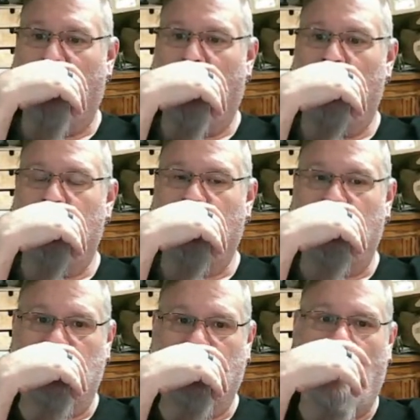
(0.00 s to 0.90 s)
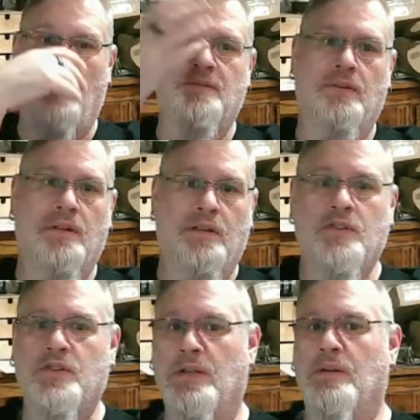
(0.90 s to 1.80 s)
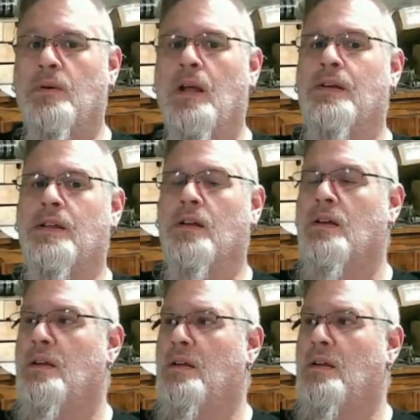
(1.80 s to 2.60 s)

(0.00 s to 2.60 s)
problem because the cops don't give a shit around here.